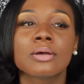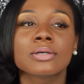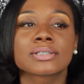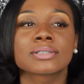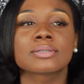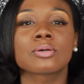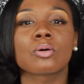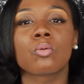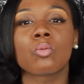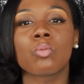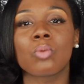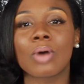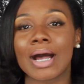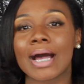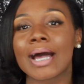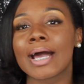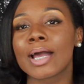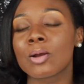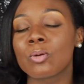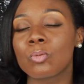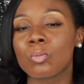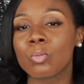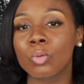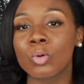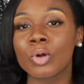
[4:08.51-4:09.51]
So
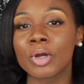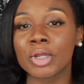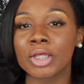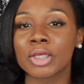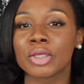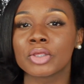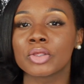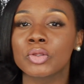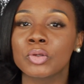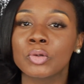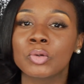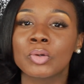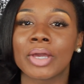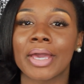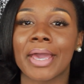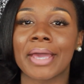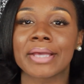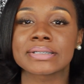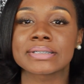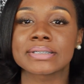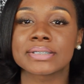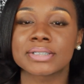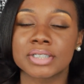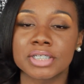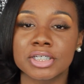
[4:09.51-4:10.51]
why wouldn't you,
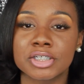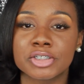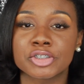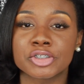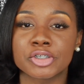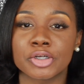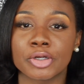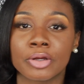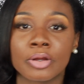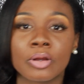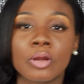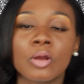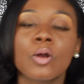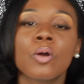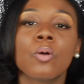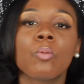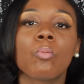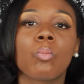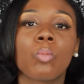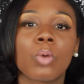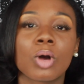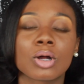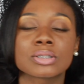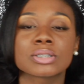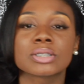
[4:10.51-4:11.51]
as a teacher,
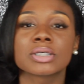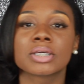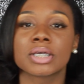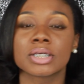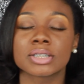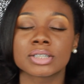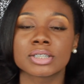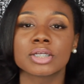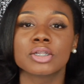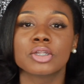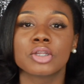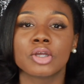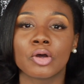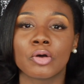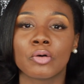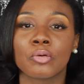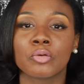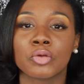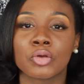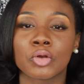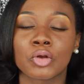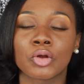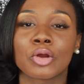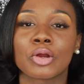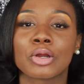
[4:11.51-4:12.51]
want to get to know
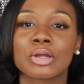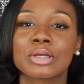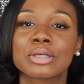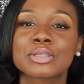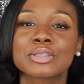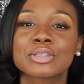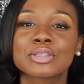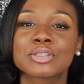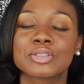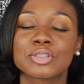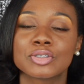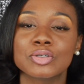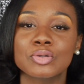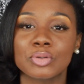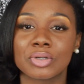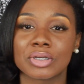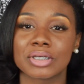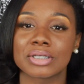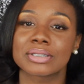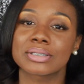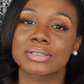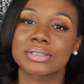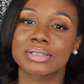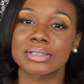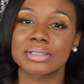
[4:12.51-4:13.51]
your
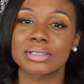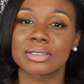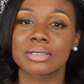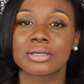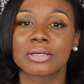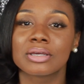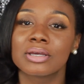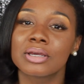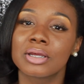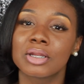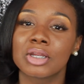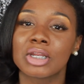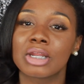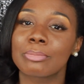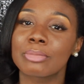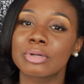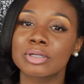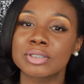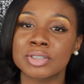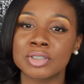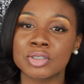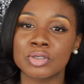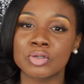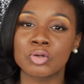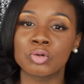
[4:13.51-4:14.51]
students?
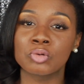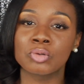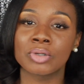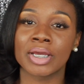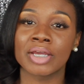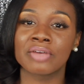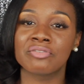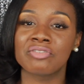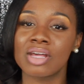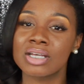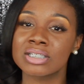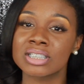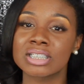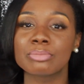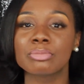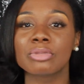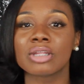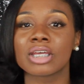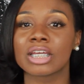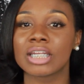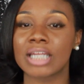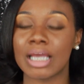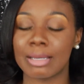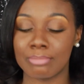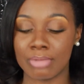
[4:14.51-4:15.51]
Number 2, now if y'all see me
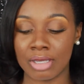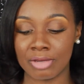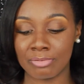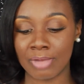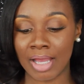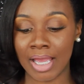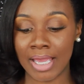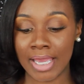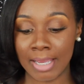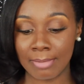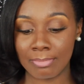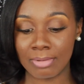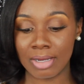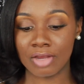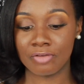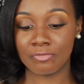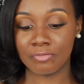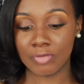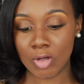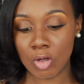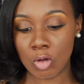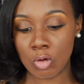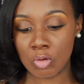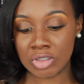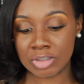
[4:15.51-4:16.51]
looking at my
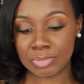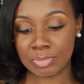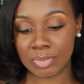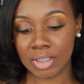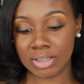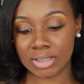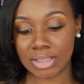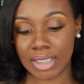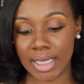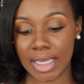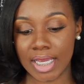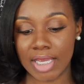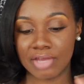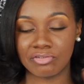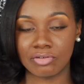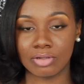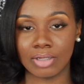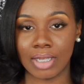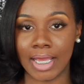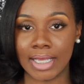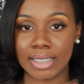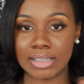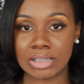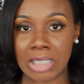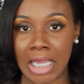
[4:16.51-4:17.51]
phone, it's because I have
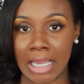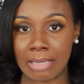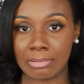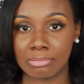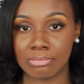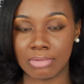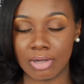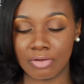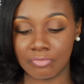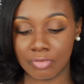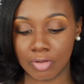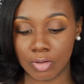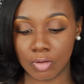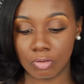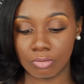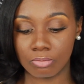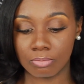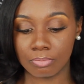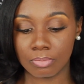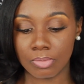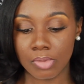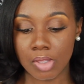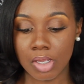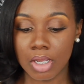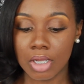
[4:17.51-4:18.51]
it like typed in my
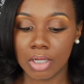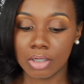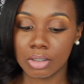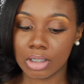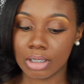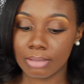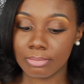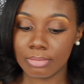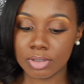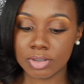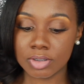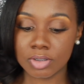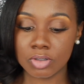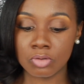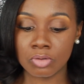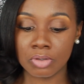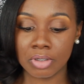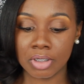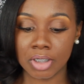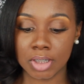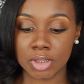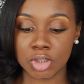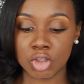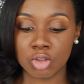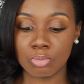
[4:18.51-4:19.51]
phone. Number 2
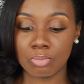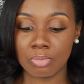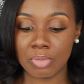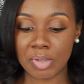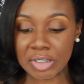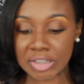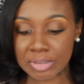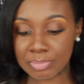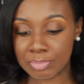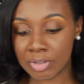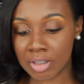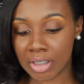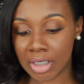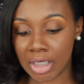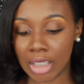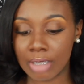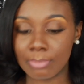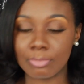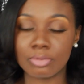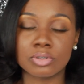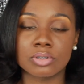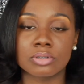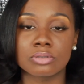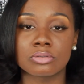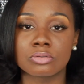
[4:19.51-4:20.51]
is you must be
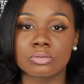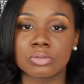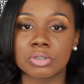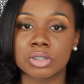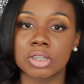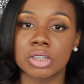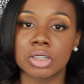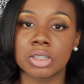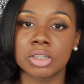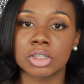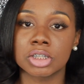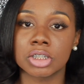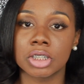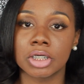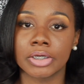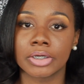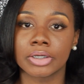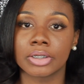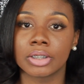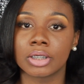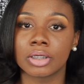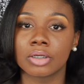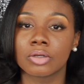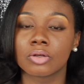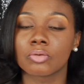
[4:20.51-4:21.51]
able to teach
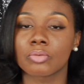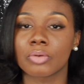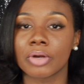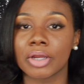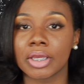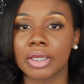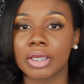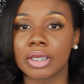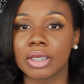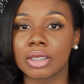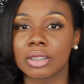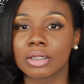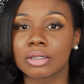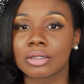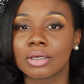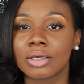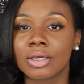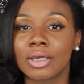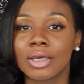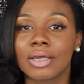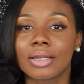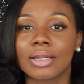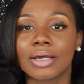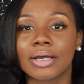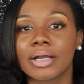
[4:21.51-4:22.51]
any grade.
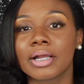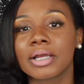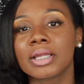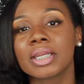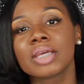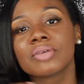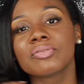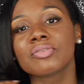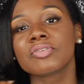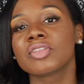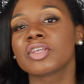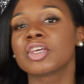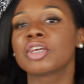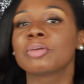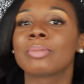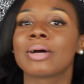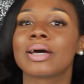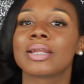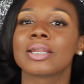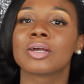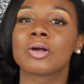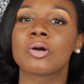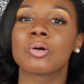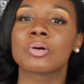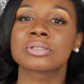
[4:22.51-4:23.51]
Now honey, if you think you're
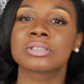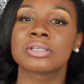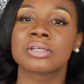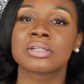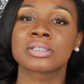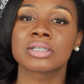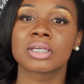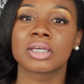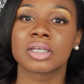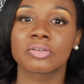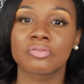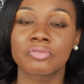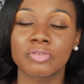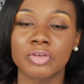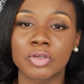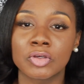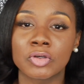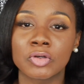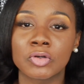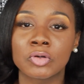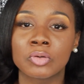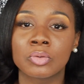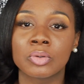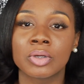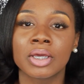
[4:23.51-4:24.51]
about to go into this
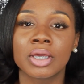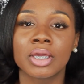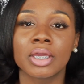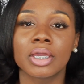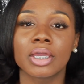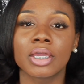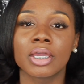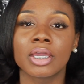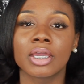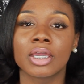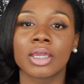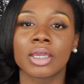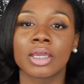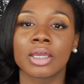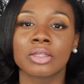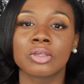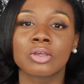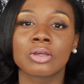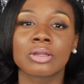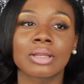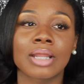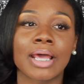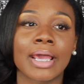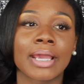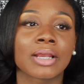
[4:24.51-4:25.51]
interview and
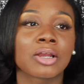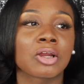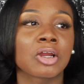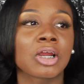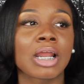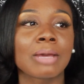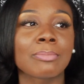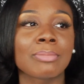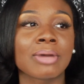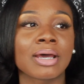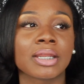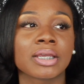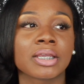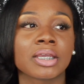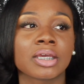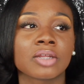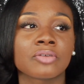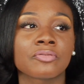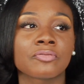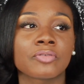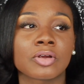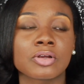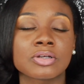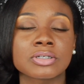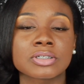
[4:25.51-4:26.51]
you're like, girl, I'm about to
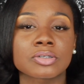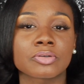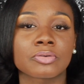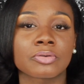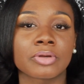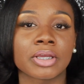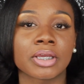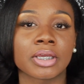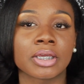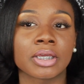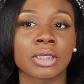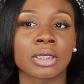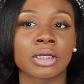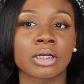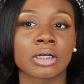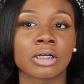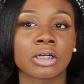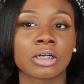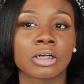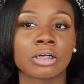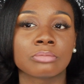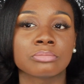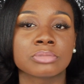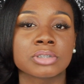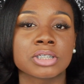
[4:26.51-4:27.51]
get a first grade
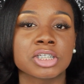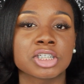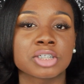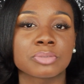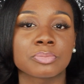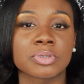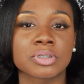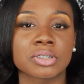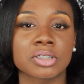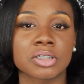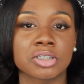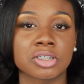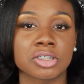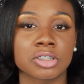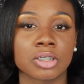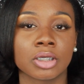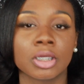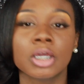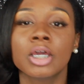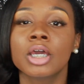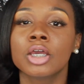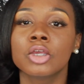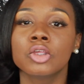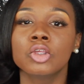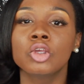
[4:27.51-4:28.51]
teaching
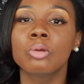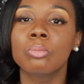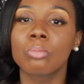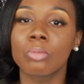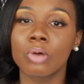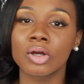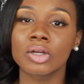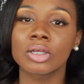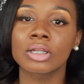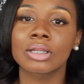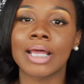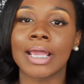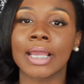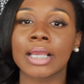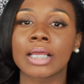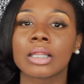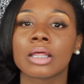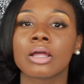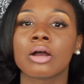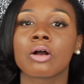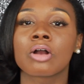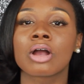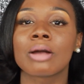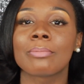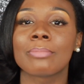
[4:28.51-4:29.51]
position, you more than
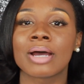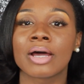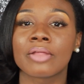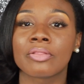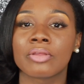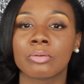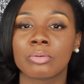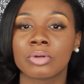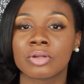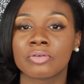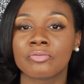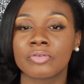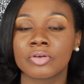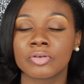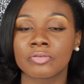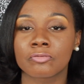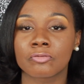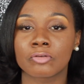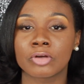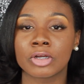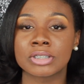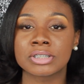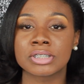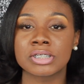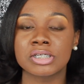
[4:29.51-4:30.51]
likely gonna come out there with a 5th
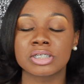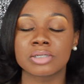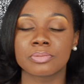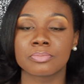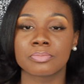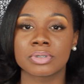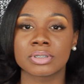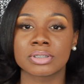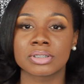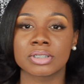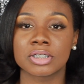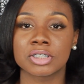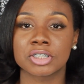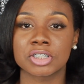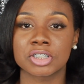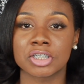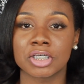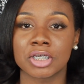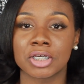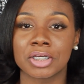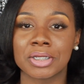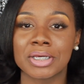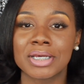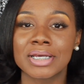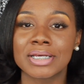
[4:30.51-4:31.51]
grade teaching
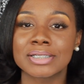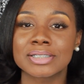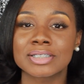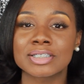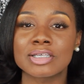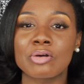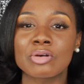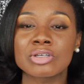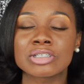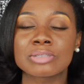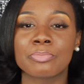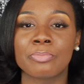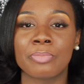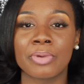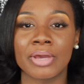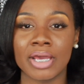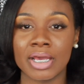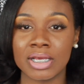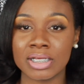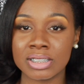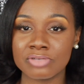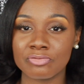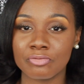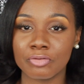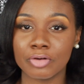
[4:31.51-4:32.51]
position. So it's
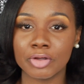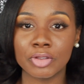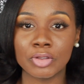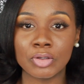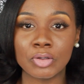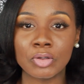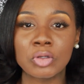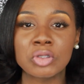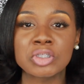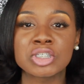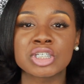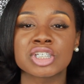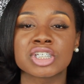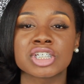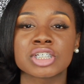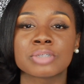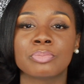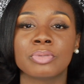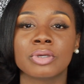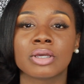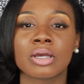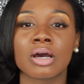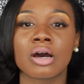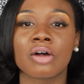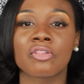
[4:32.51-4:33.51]
best for you to
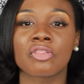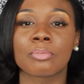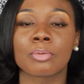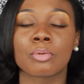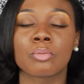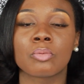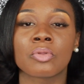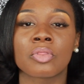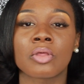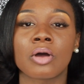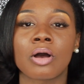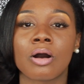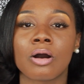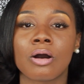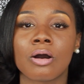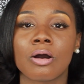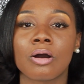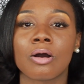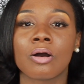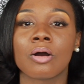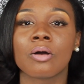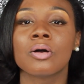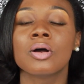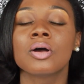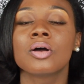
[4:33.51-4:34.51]
just be comfortable with
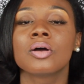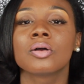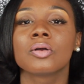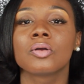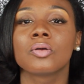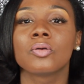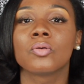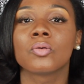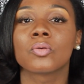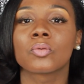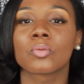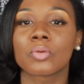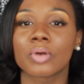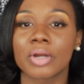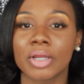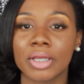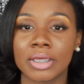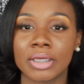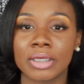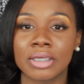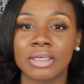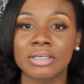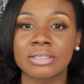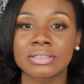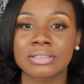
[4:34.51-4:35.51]
all
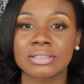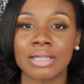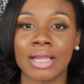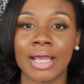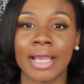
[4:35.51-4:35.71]
grades.